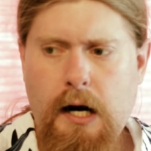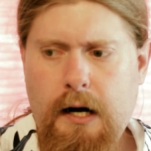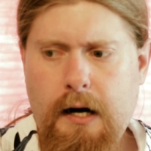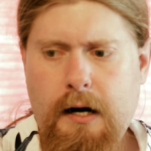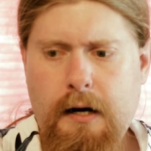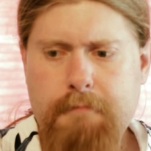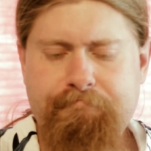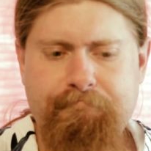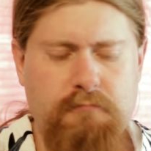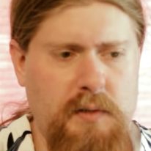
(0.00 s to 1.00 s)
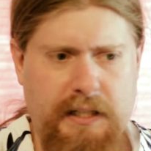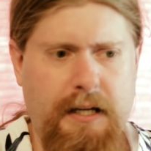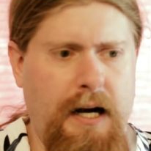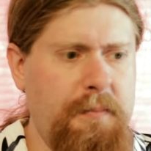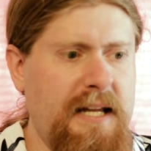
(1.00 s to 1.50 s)
I
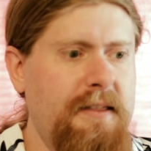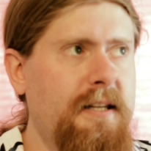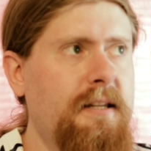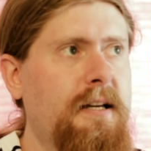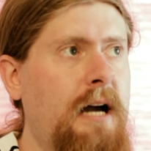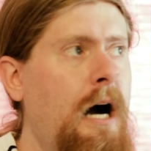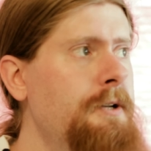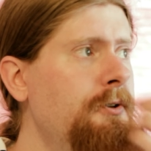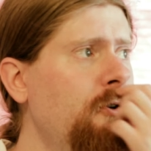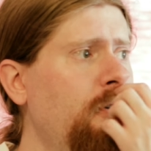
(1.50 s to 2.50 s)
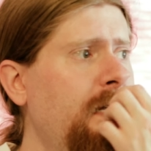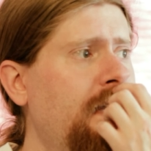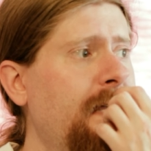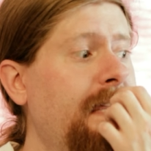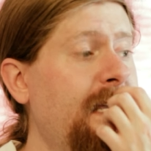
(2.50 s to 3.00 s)
mean, the continuity
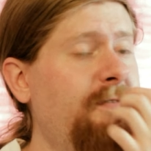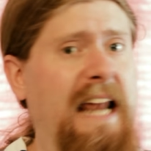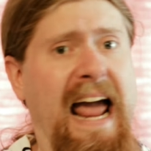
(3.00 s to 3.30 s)
that they even